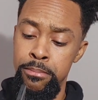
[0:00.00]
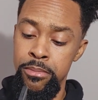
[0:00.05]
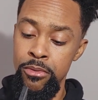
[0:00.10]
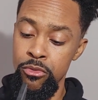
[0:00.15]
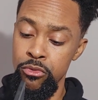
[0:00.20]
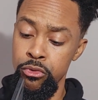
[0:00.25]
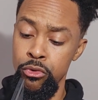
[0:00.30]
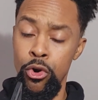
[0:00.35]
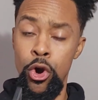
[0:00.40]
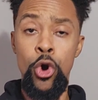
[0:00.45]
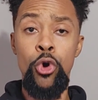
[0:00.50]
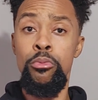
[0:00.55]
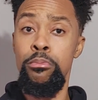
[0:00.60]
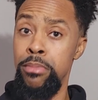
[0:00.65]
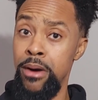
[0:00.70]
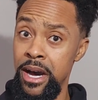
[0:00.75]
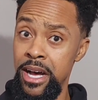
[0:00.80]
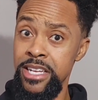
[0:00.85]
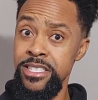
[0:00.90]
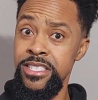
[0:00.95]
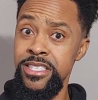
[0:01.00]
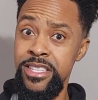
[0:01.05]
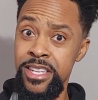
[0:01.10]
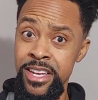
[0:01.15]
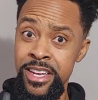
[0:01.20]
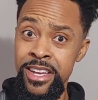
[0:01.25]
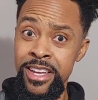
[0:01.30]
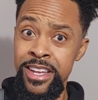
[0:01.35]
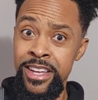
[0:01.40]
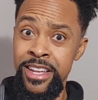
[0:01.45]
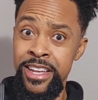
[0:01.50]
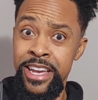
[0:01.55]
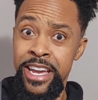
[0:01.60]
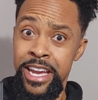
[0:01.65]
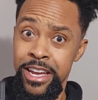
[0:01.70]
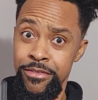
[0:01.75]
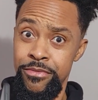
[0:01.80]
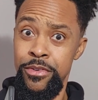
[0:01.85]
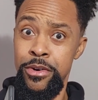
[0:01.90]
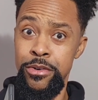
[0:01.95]
robust
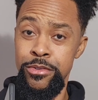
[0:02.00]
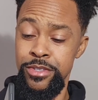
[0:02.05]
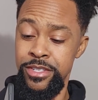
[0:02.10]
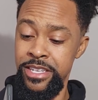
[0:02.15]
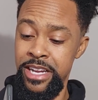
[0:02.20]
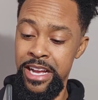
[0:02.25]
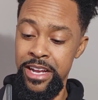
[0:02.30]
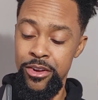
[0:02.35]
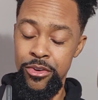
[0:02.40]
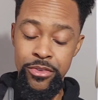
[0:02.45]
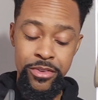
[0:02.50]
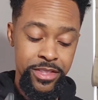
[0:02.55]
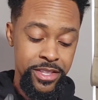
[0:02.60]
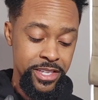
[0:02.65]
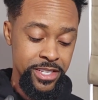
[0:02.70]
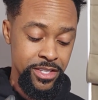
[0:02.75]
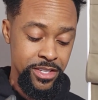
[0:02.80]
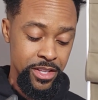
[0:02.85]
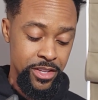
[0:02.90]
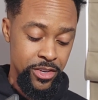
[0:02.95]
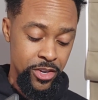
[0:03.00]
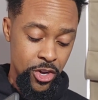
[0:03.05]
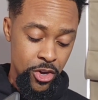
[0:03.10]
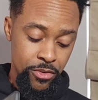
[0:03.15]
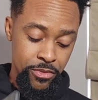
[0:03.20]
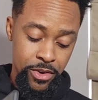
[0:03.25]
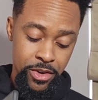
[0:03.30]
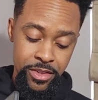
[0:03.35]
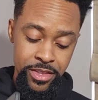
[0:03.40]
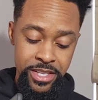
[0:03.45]
headphone jack on this Lenovo,